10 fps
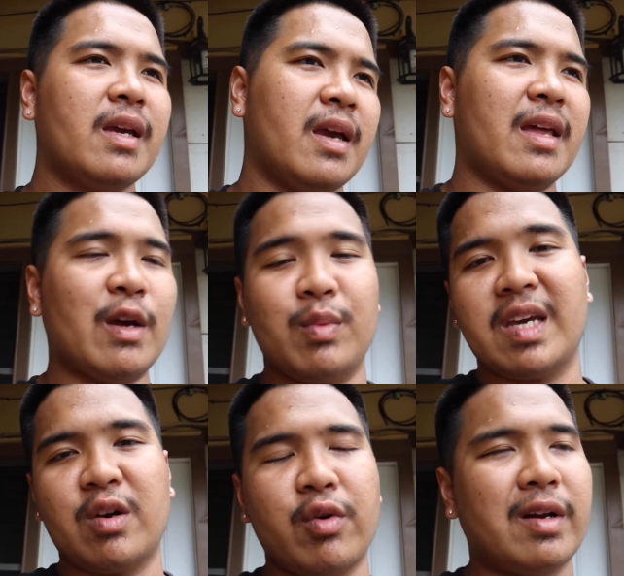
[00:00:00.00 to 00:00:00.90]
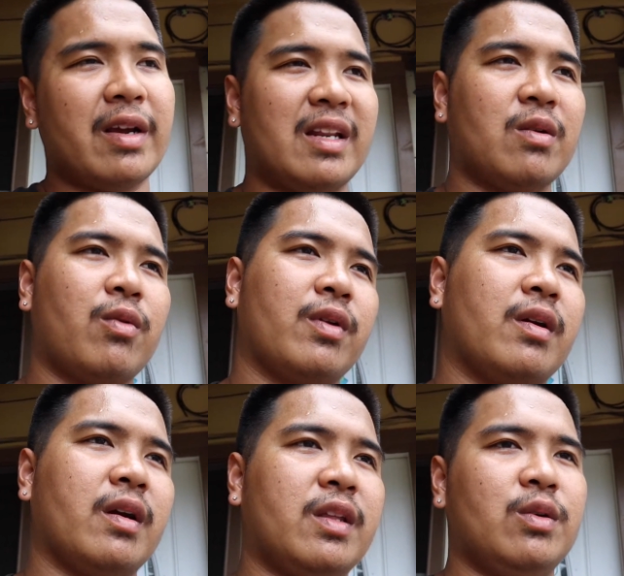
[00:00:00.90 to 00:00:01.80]
and then we can go ahead and
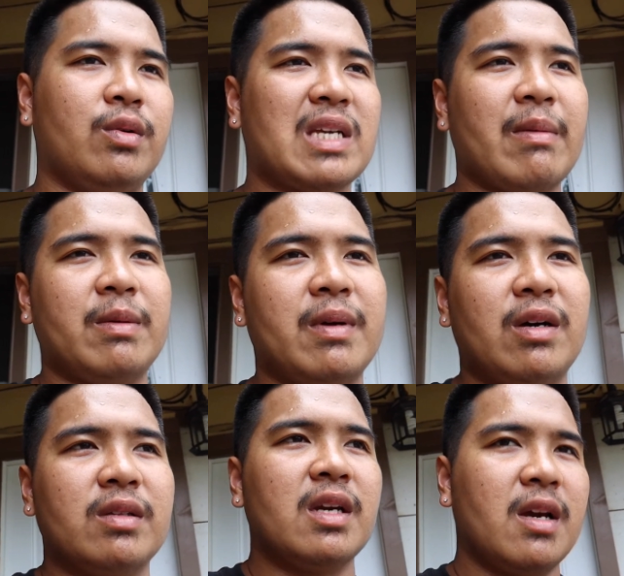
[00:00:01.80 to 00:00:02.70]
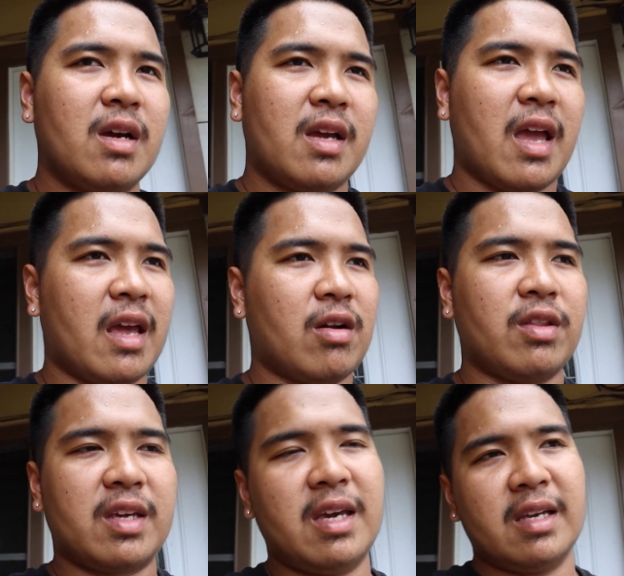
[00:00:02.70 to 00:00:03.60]
order a new timing belt and all
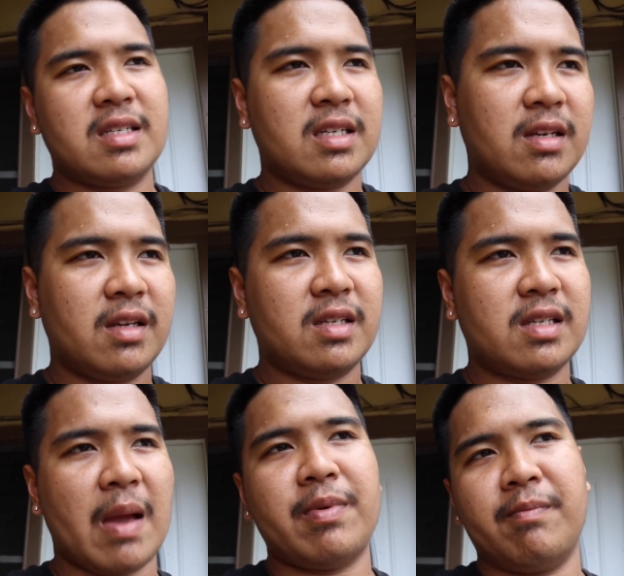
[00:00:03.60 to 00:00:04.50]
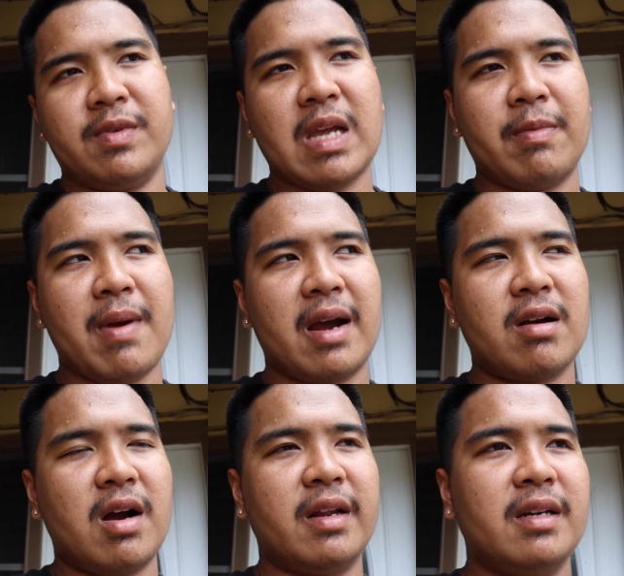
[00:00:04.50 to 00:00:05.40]
the kits, slap it back
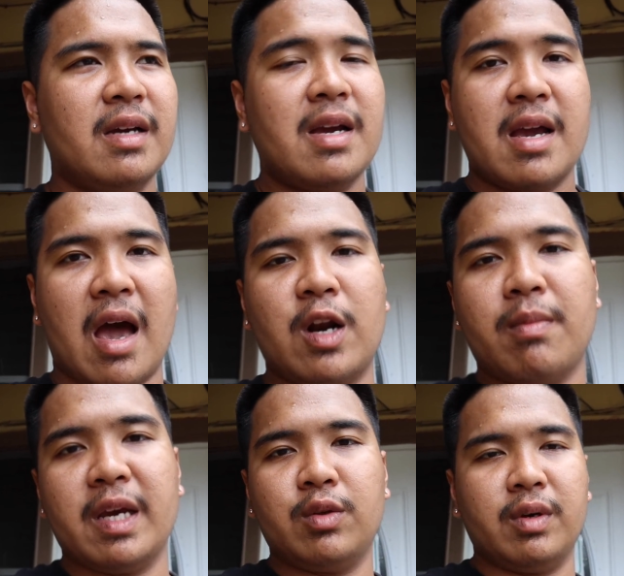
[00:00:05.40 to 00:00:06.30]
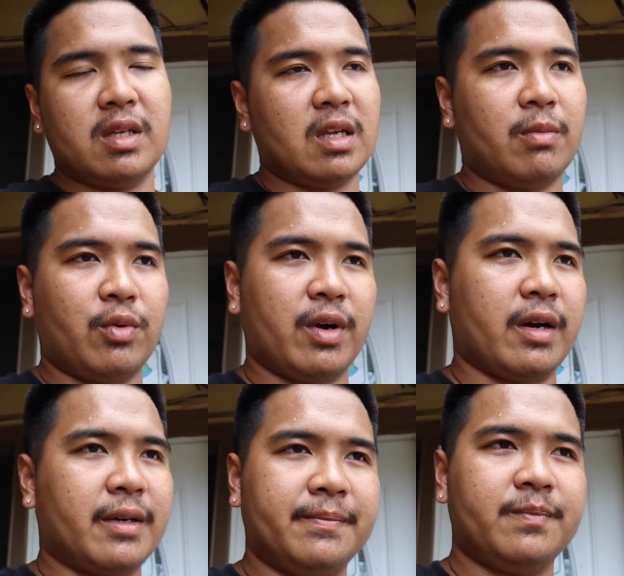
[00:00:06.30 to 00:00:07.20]
on. I don't mind doing the double
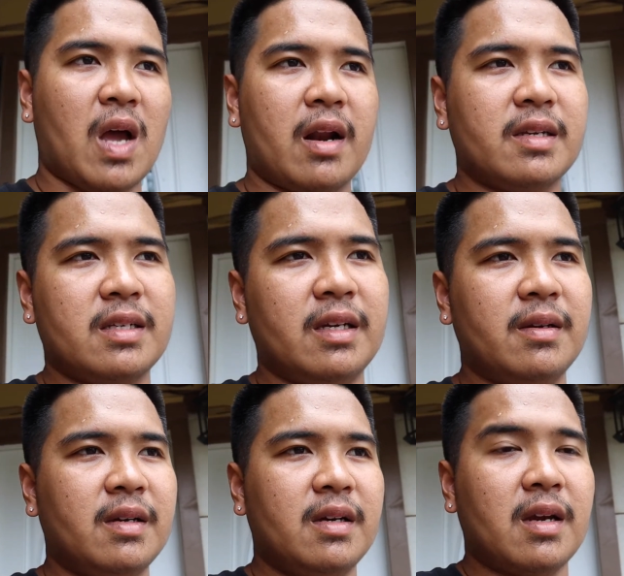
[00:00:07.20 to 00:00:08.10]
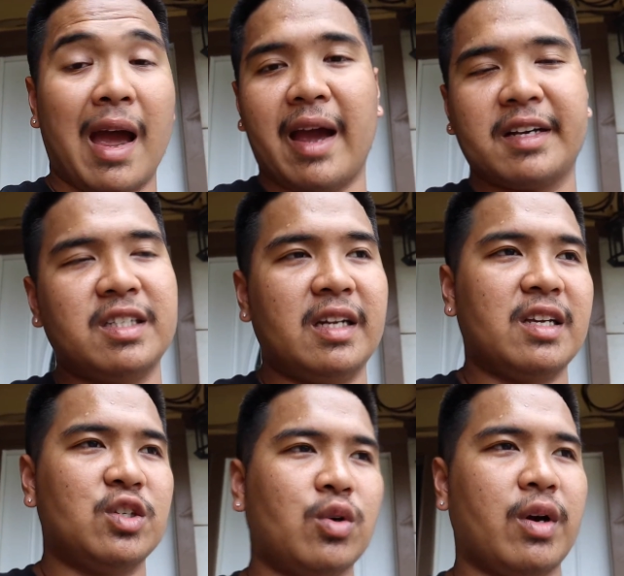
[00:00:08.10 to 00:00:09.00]
work, honestly. I actually
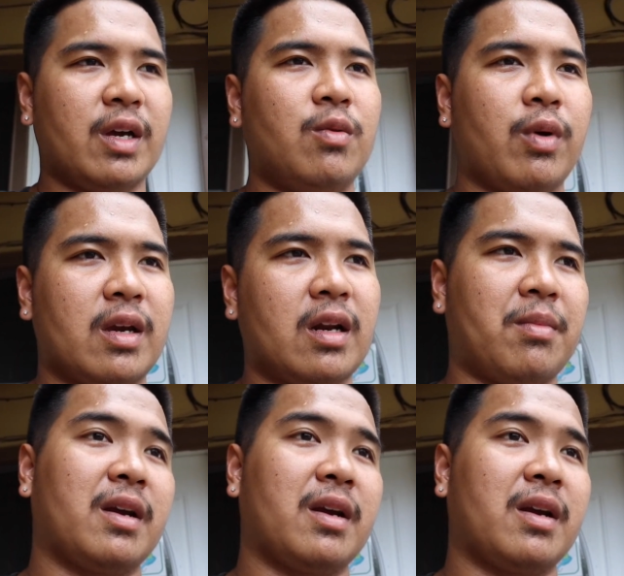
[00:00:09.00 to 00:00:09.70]
enjoy working on my